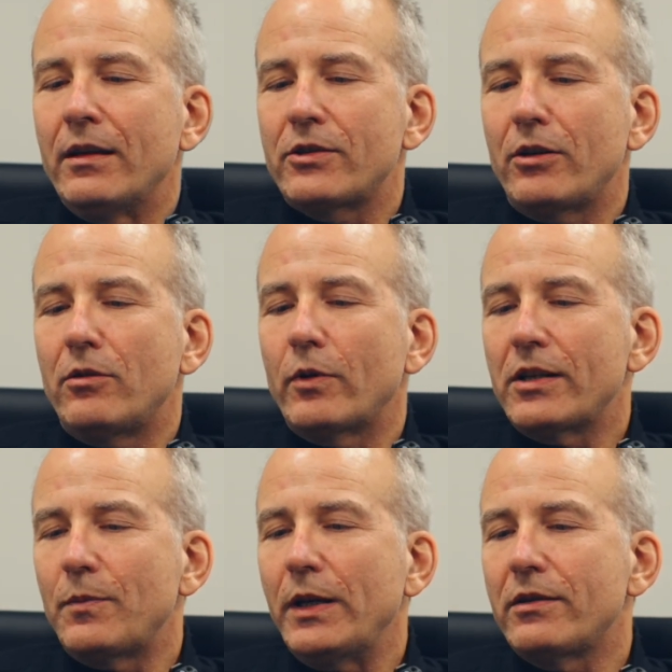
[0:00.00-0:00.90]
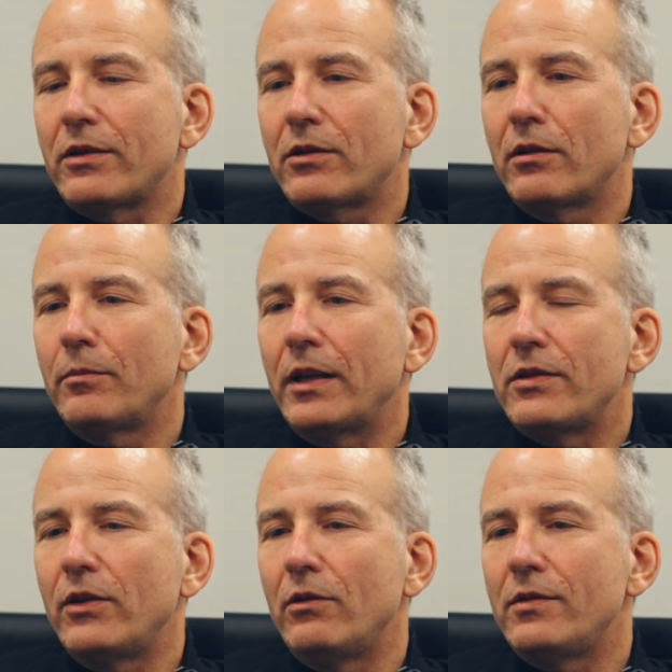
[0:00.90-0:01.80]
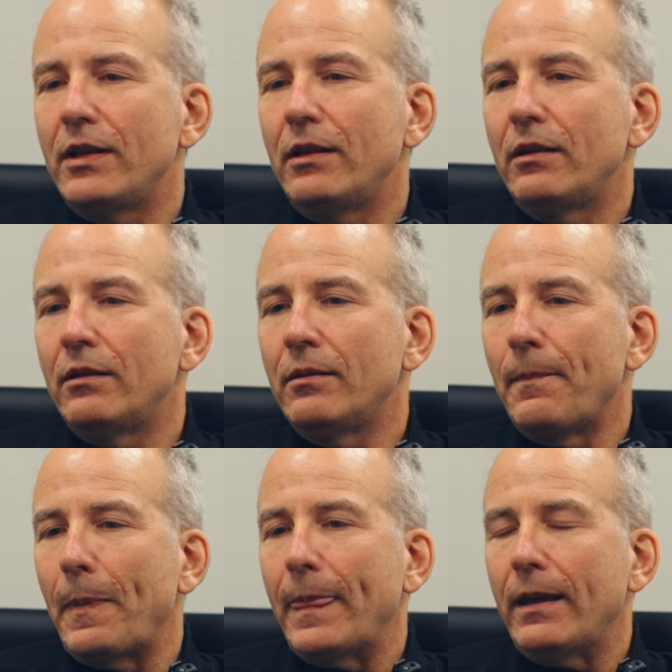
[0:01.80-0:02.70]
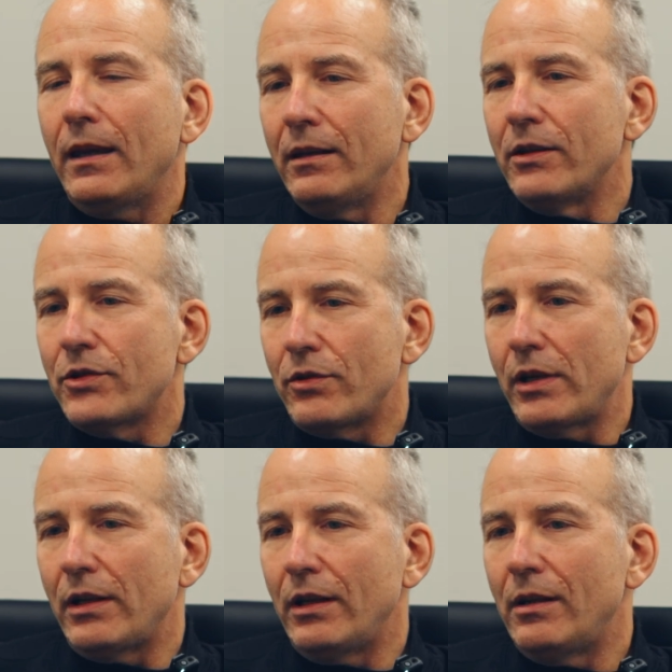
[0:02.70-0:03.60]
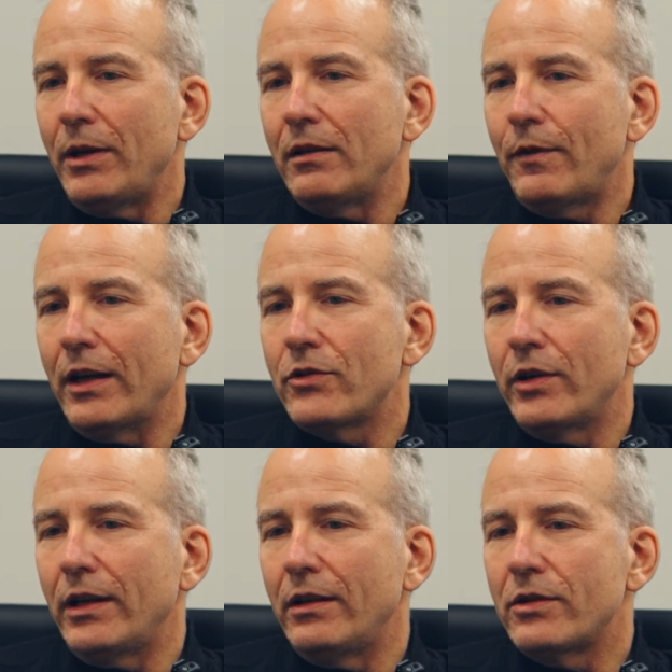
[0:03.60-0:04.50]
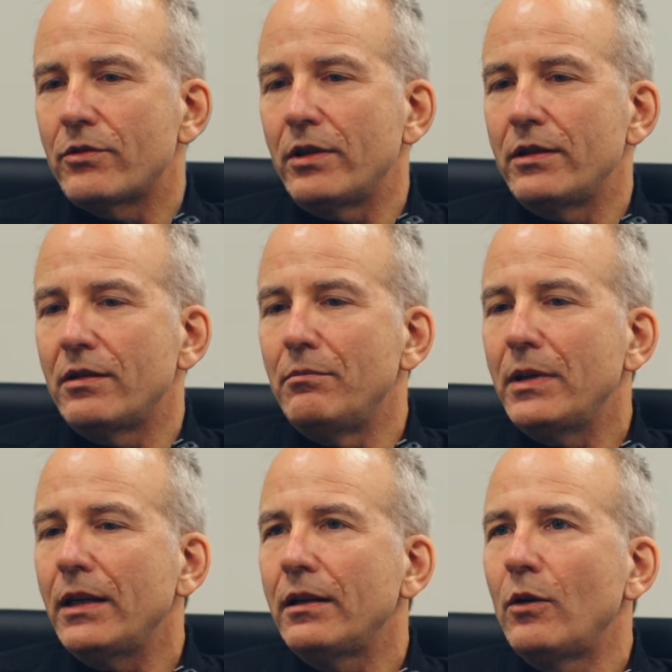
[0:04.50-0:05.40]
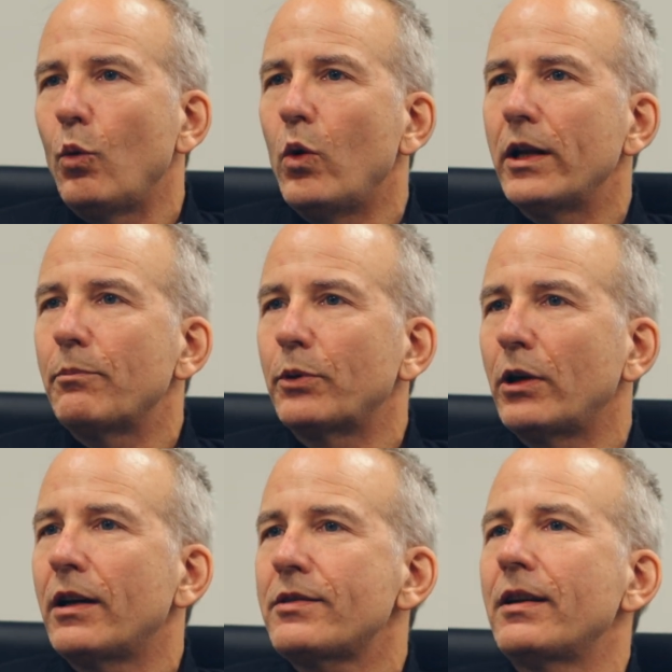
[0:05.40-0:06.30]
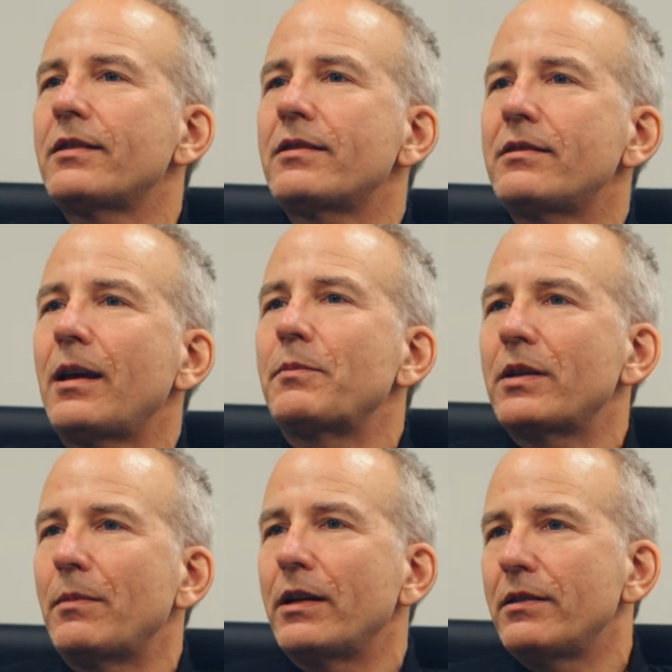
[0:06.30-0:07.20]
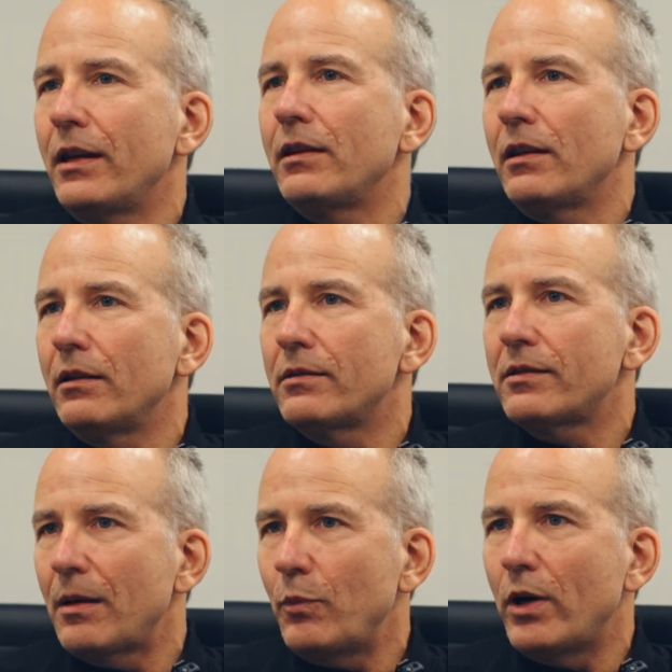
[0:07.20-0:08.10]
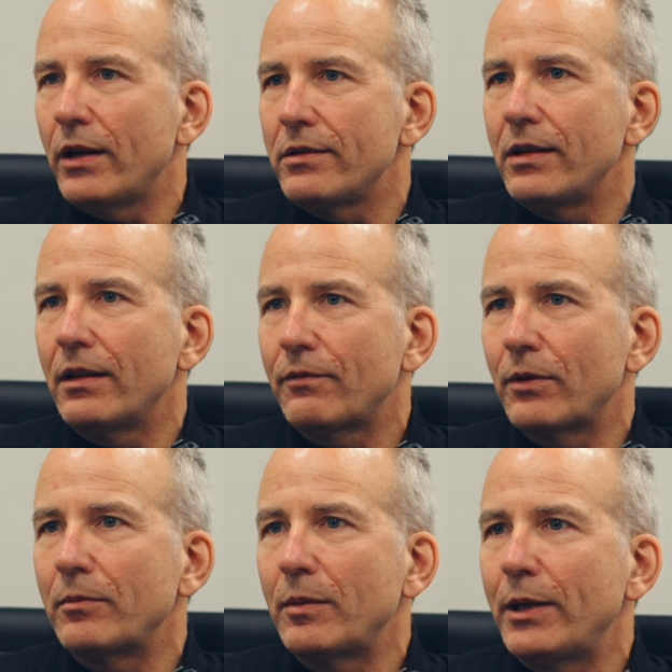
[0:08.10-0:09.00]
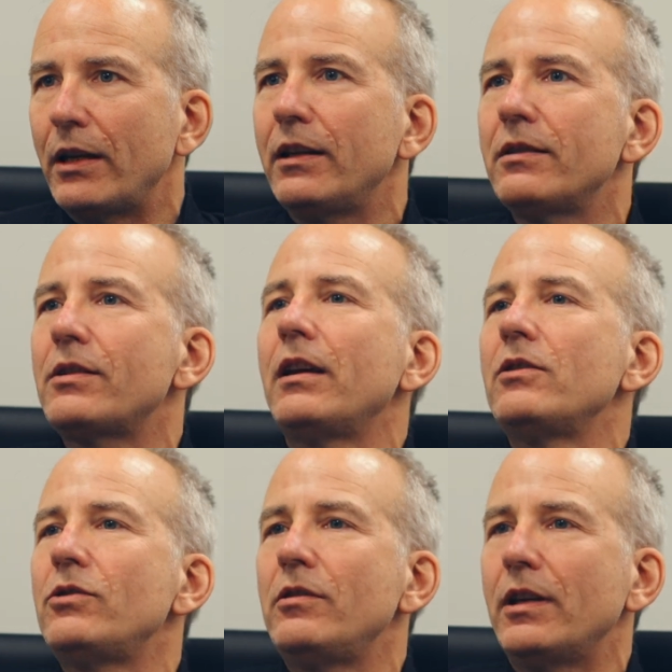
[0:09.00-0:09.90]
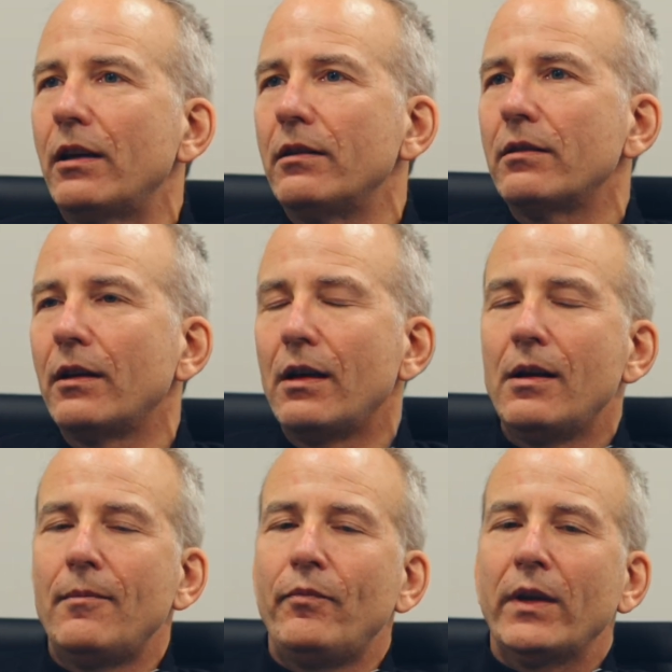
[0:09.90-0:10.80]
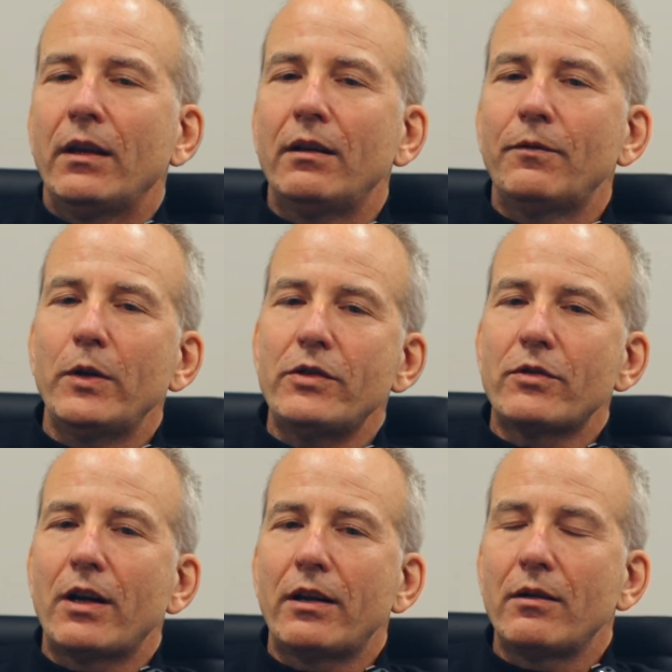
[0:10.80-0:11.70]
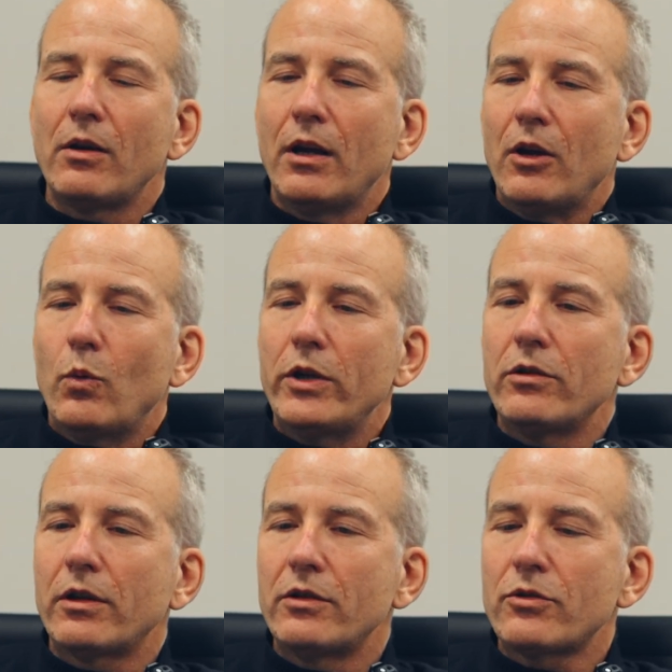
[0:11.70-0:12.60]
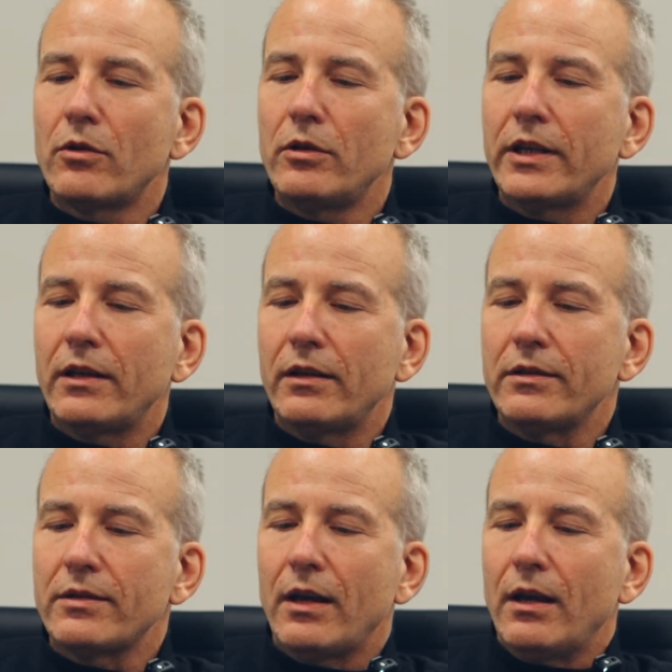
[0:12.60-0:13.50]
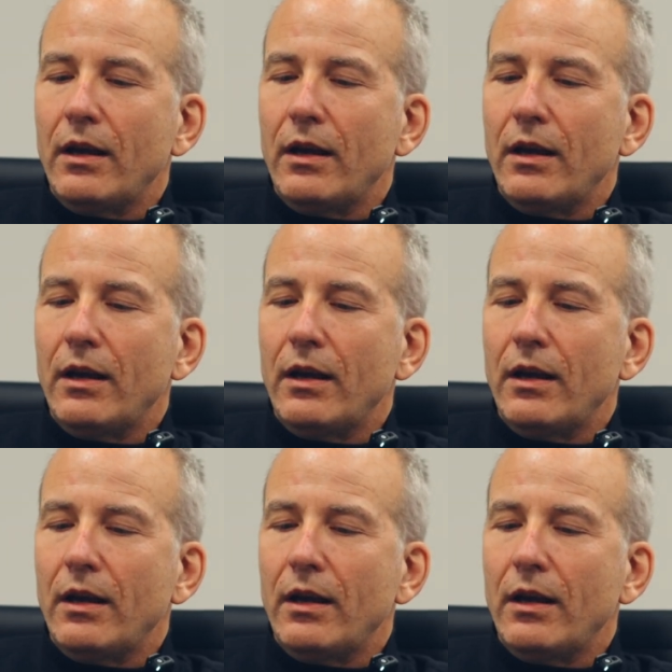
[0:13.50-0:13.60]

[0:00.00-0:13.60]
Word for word: So recipe is a term that's used in industry, in the manufacturing industry, to mean what process steps am I taking stepwise to get from the beginning stage to the end. In freeze drying, what you're controlling is